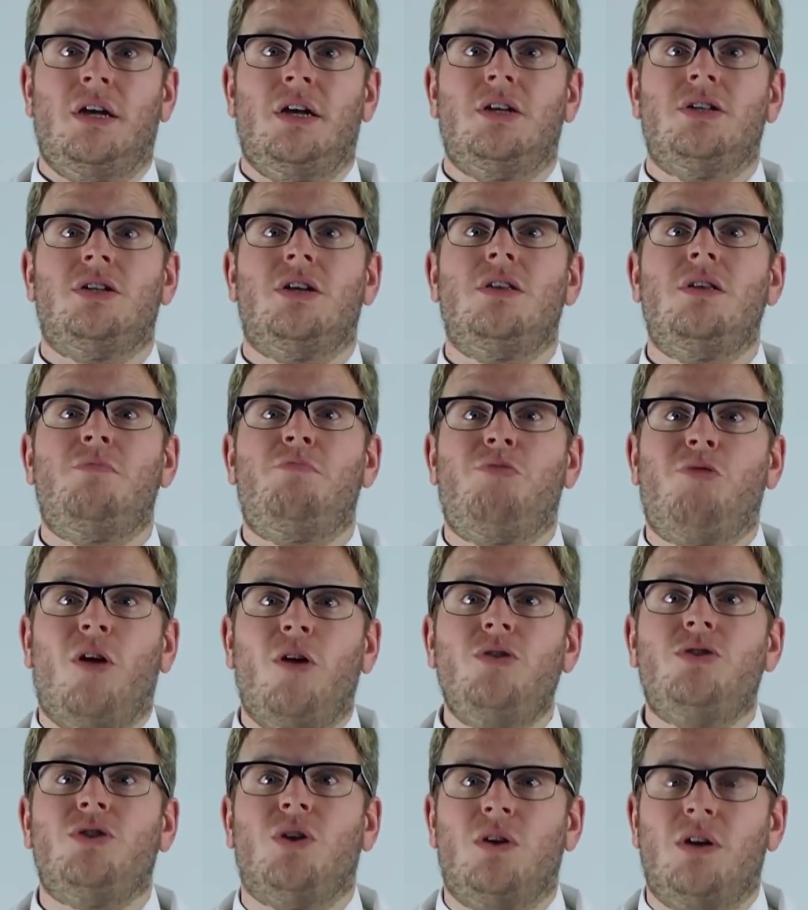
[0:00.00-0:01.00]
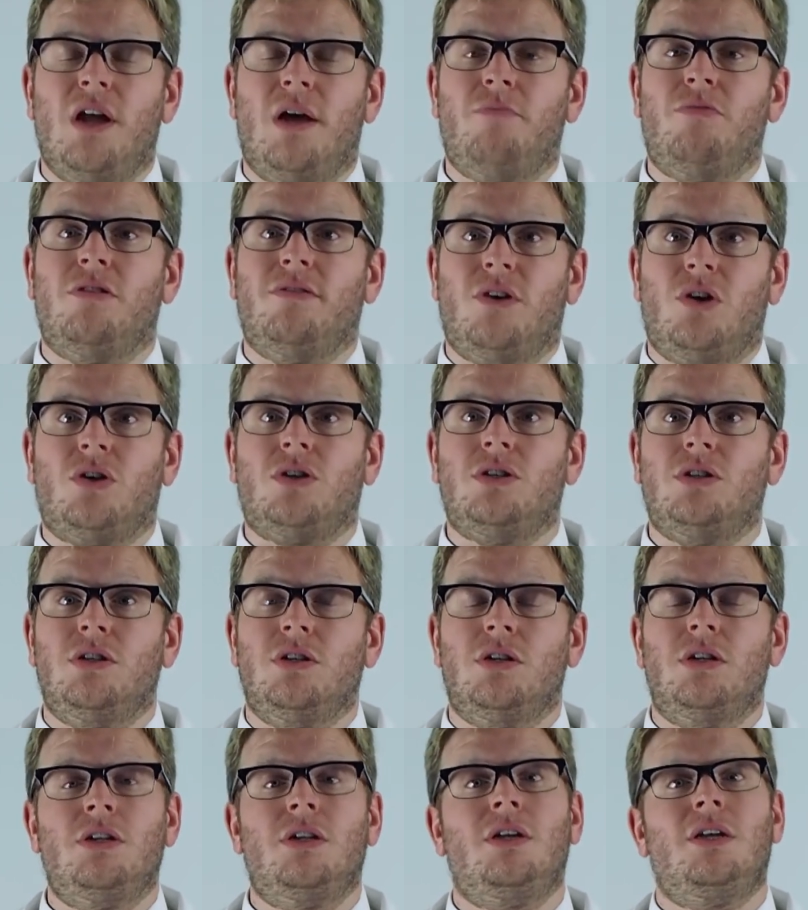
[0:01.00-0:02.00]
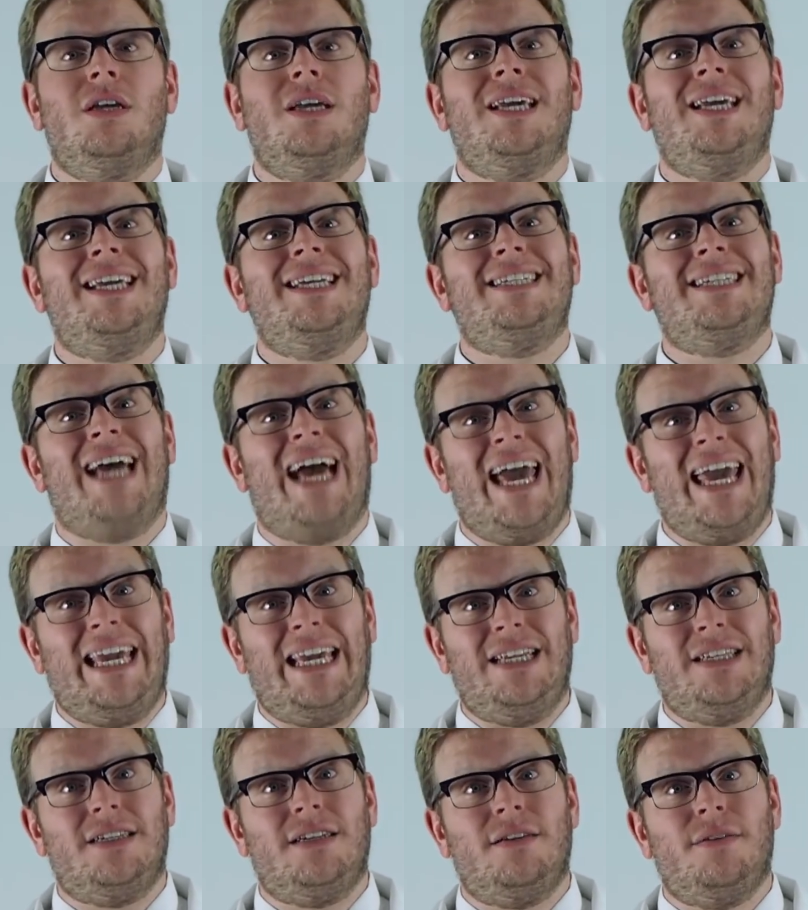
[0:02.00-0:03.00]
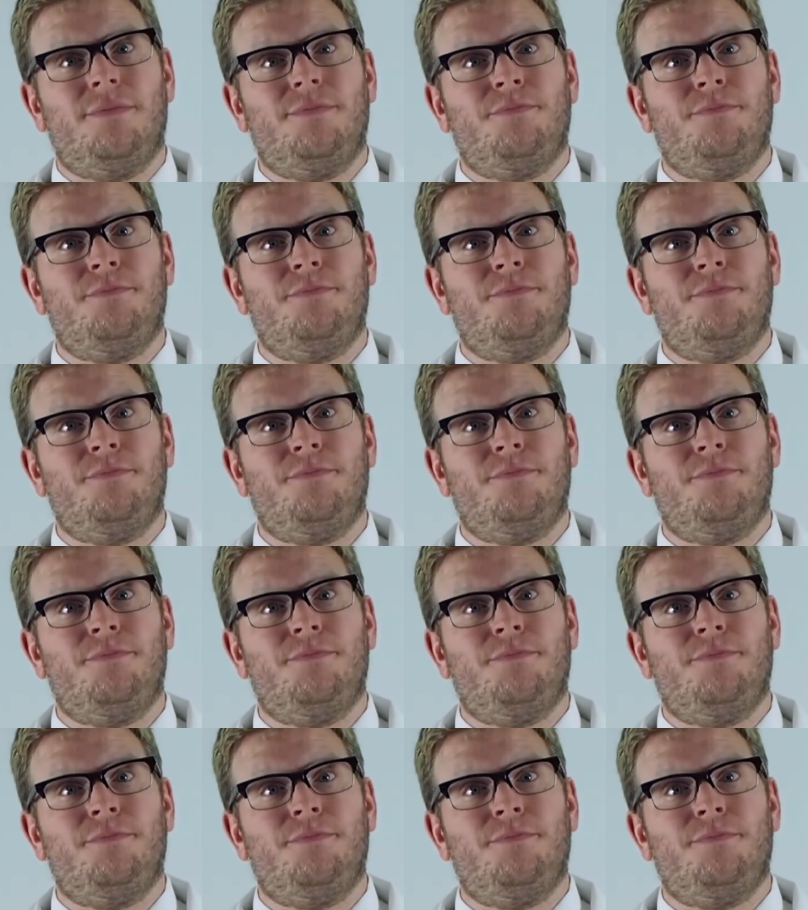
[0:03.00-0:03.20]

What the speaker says: So the proton number of oxygen is 8.